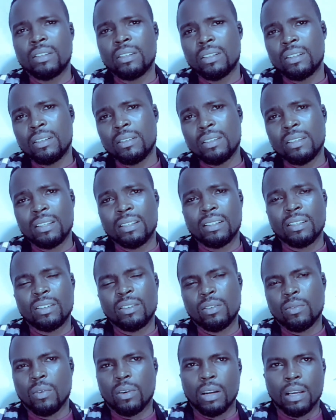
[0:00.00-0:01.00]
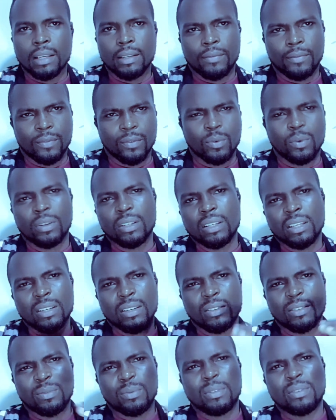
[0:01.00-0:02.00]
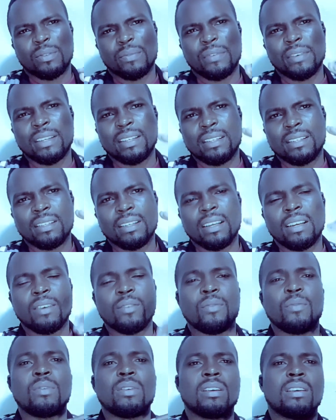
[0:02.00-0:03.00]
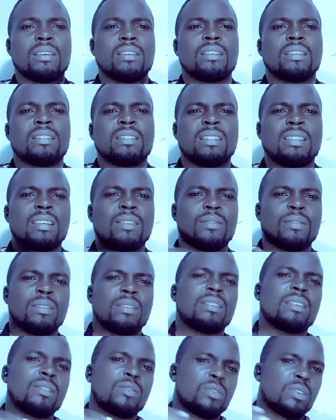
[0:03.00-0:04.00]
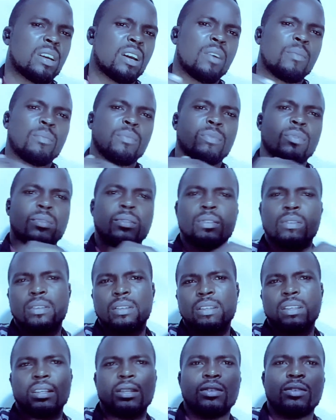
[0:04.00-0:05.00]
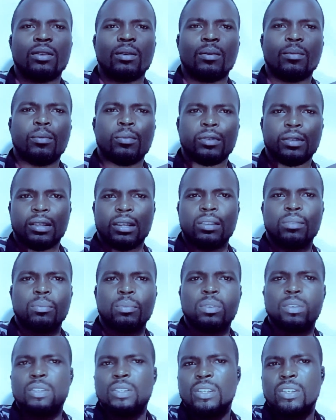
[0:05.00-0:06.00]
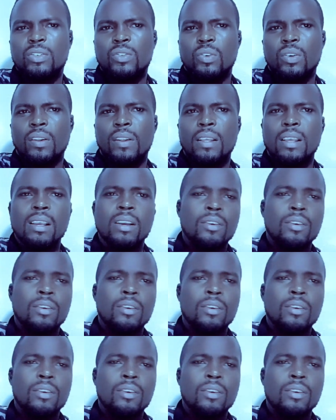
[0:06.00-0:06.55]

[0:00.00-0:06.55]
Broilers need a high protein starter feed, while layers require calcium for their egg shell deposition.